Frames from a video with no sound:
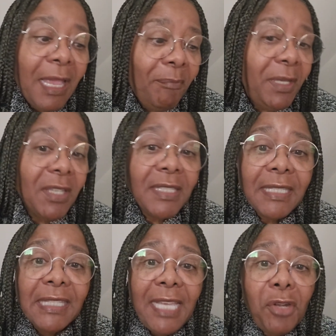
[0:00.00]
because
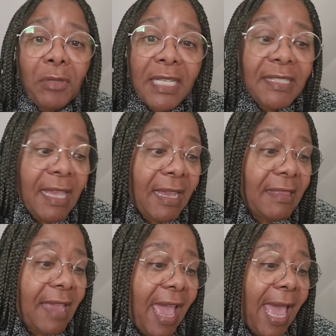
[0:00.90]
it's literally saying
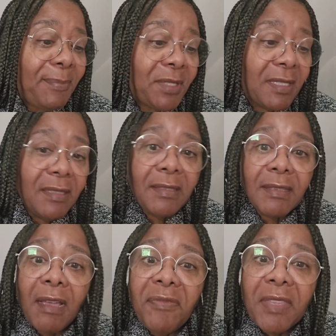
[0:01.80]
the absence
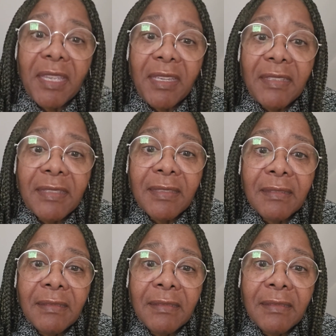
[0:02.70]
of things,